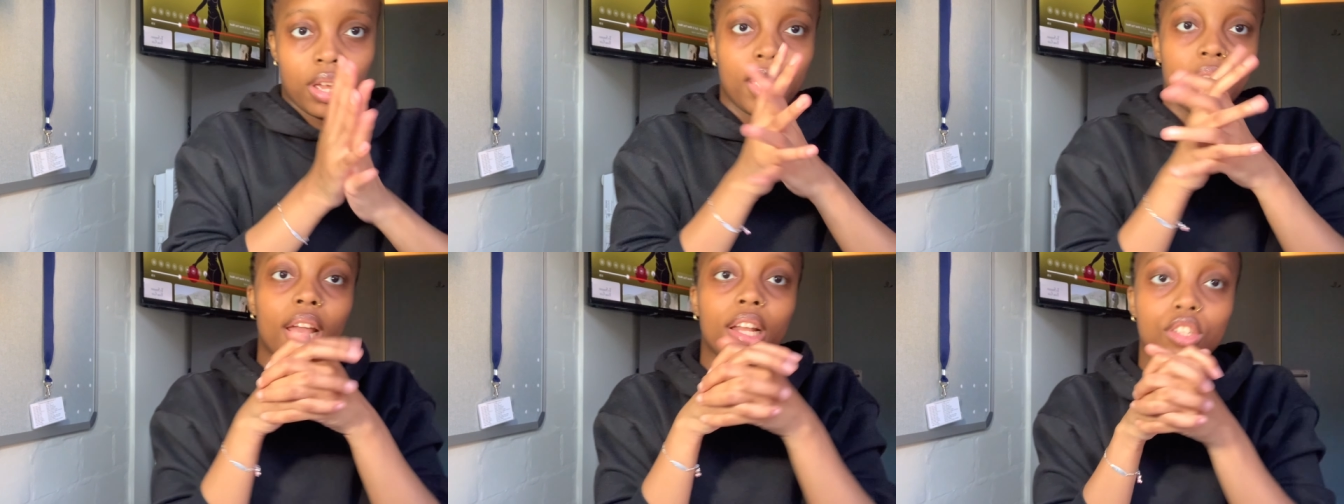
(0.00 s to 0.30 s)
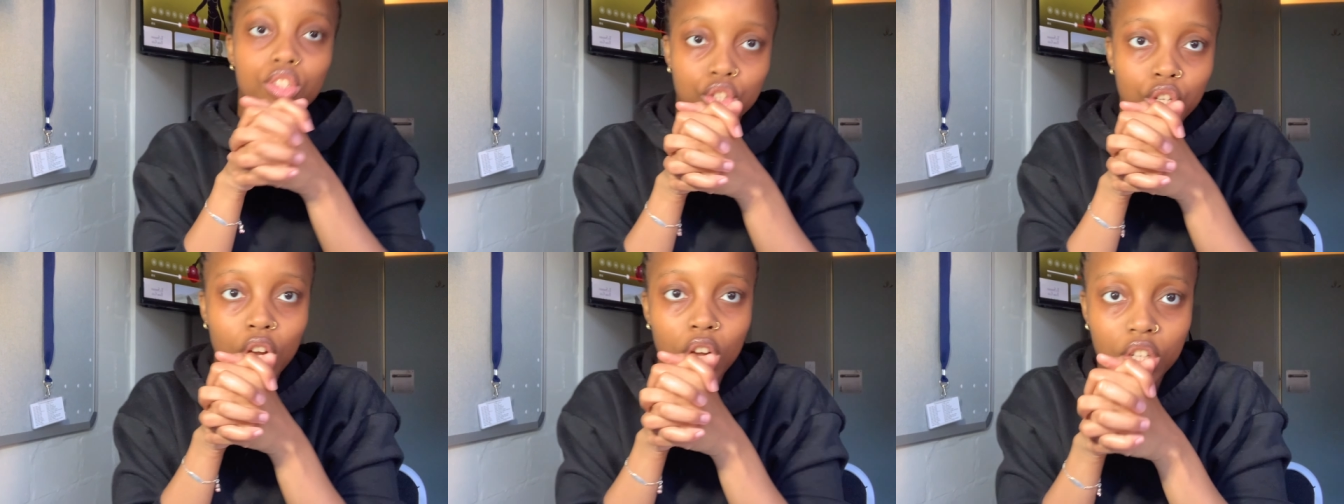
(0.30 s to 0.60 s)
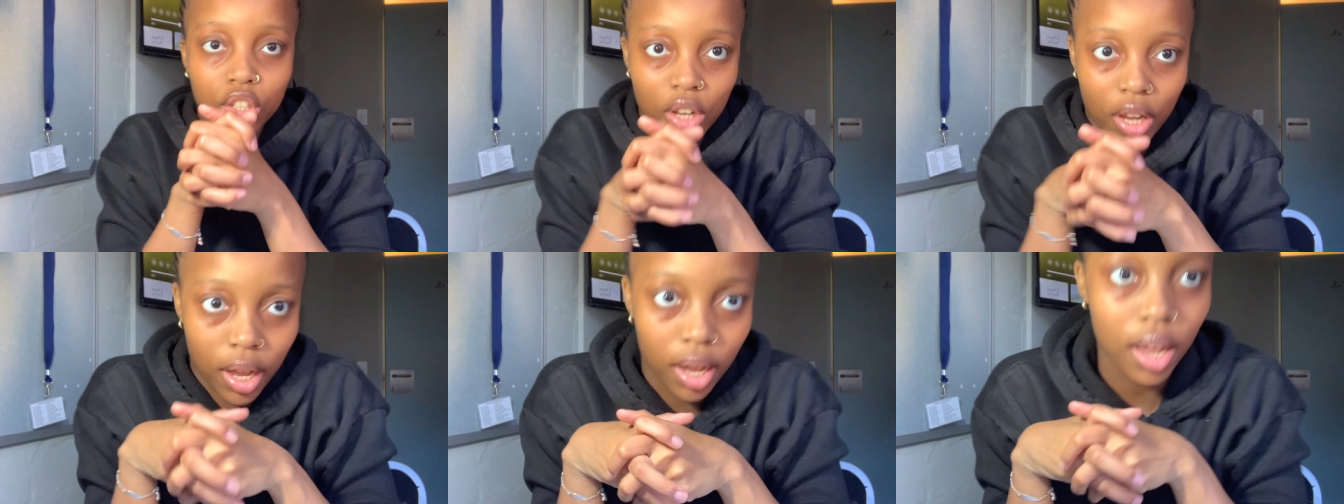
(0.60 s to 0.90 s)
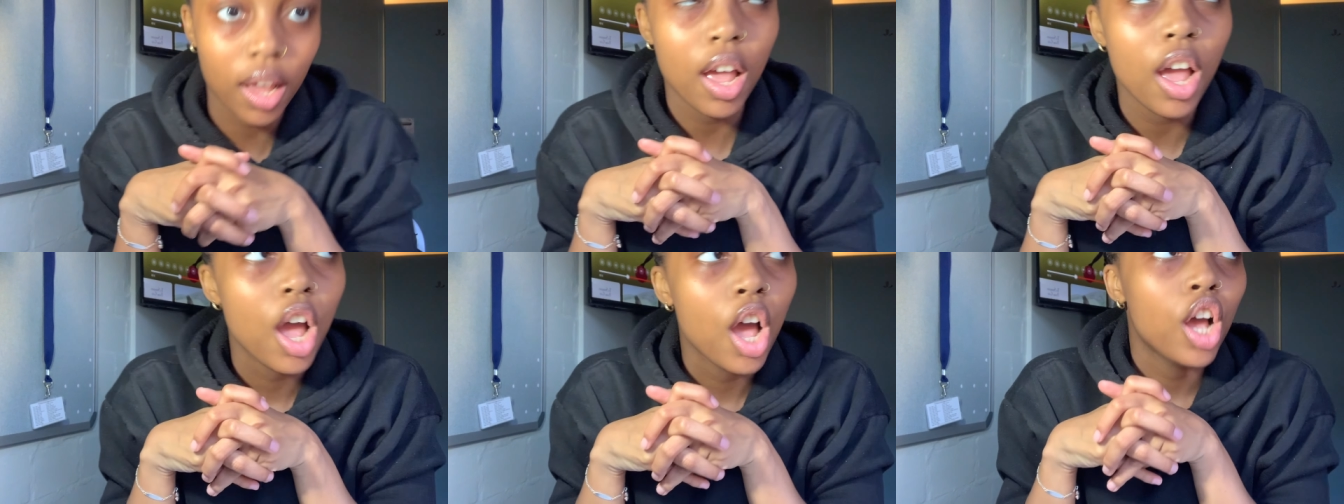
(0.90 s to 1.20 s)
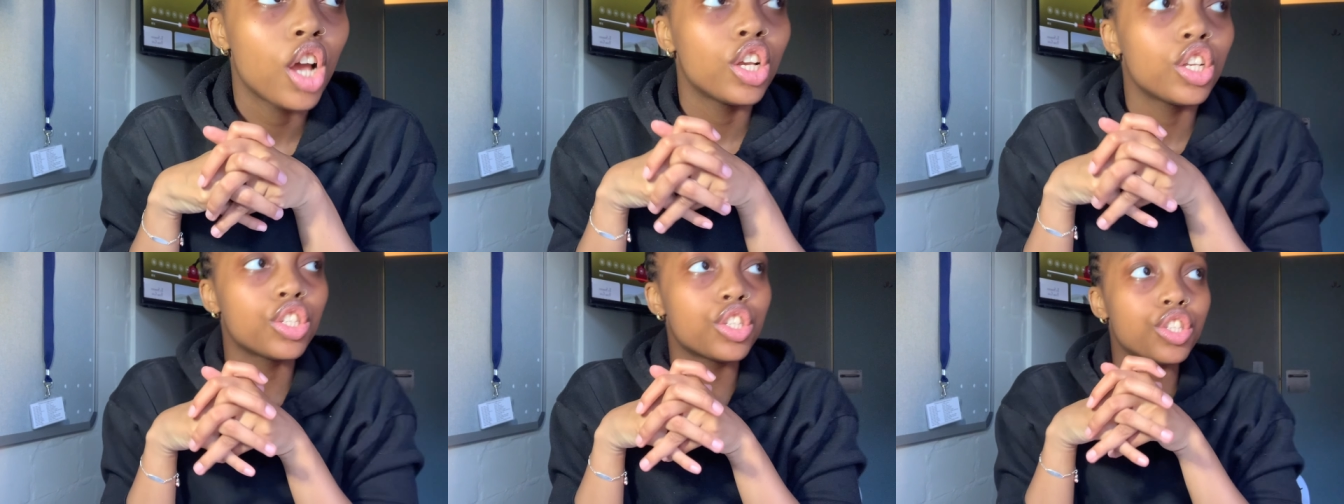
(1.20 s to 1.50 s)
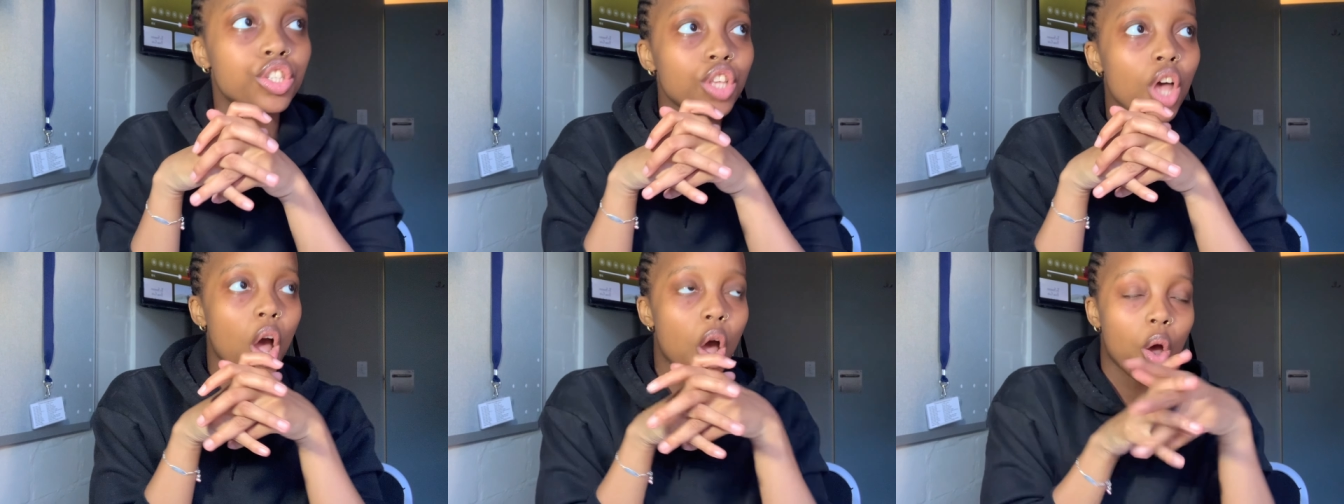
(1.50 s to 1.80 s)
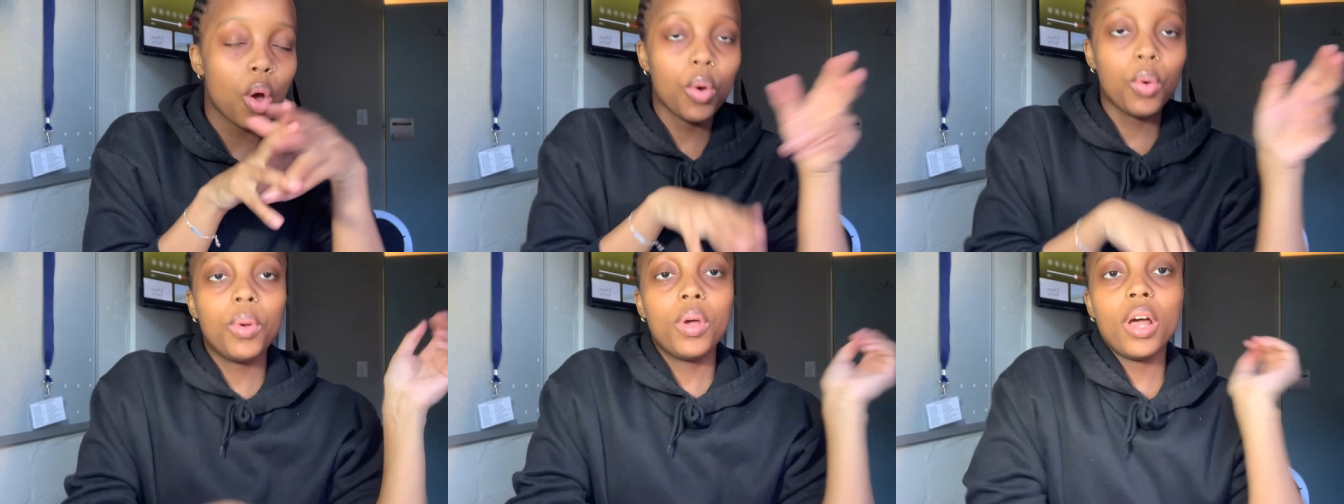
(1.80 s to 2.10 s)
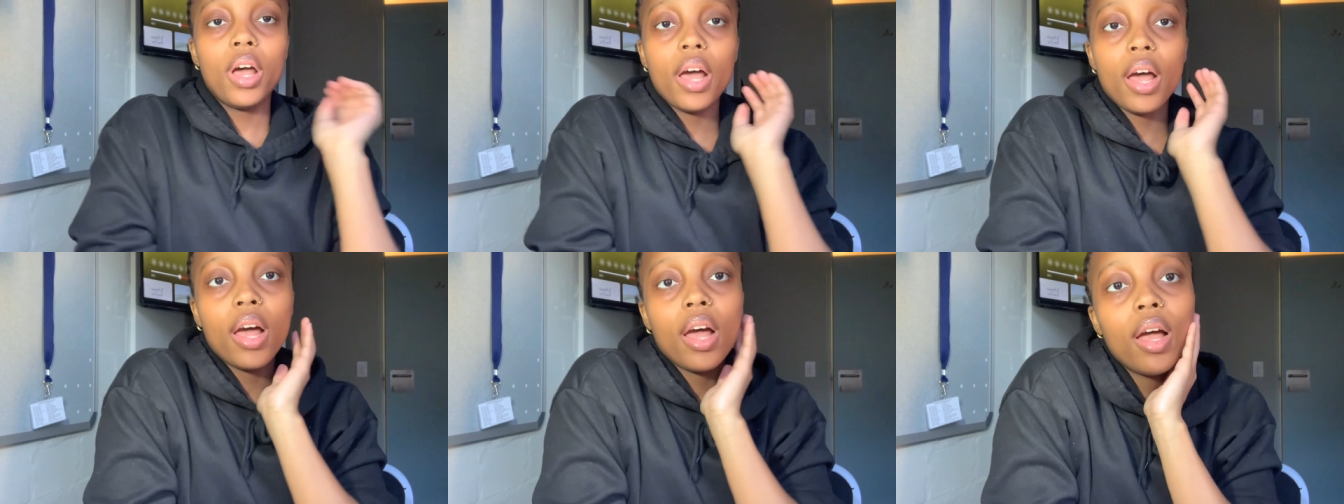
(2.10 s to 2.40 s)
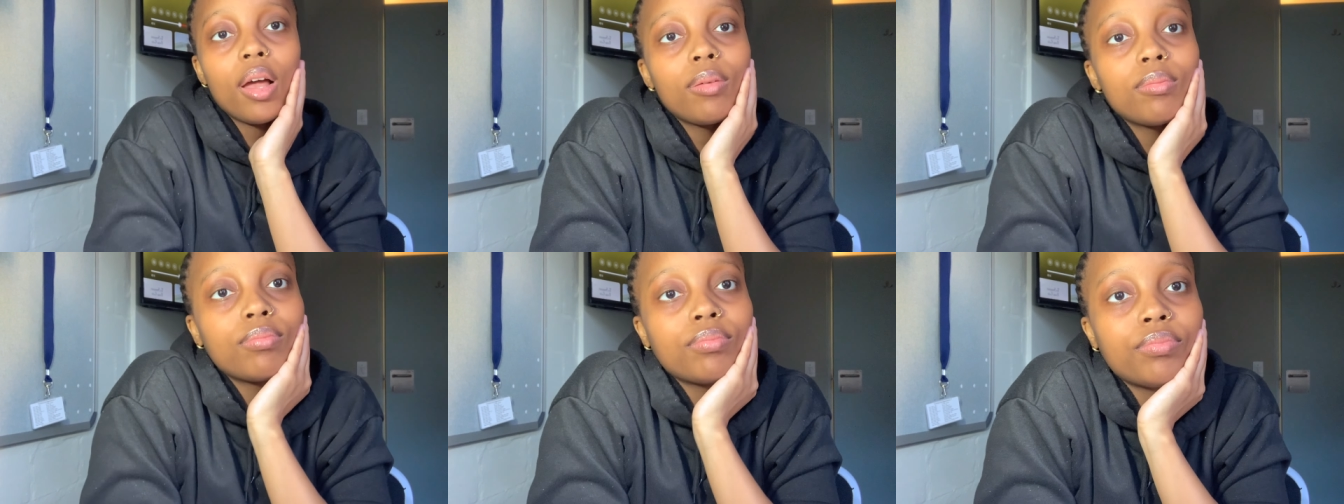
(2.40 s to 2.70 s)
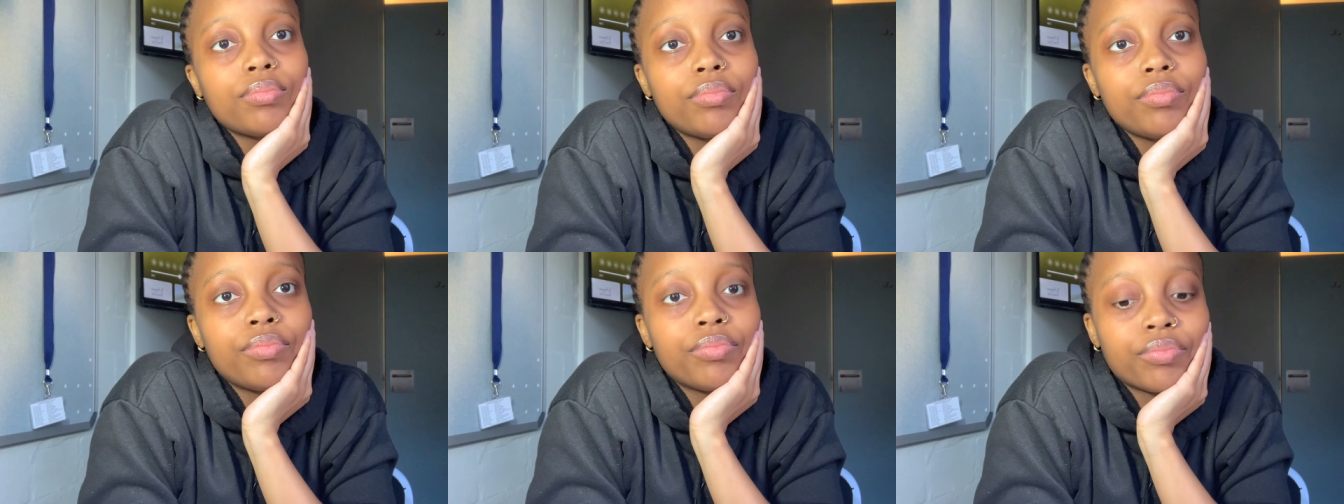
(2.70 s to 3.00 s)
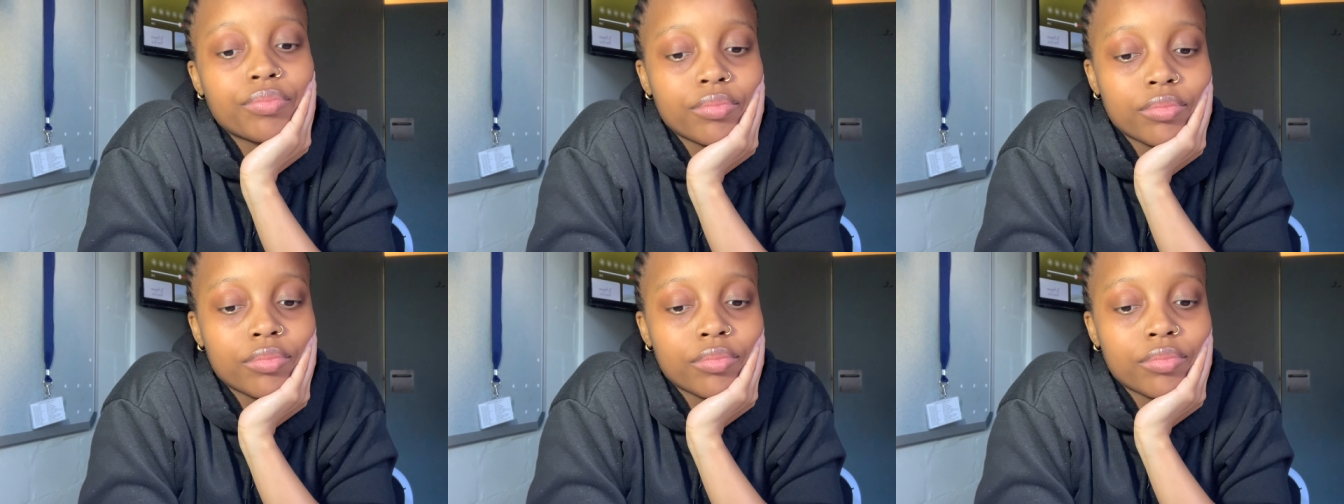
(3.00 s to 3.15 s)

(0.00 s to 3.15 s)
it's charging so um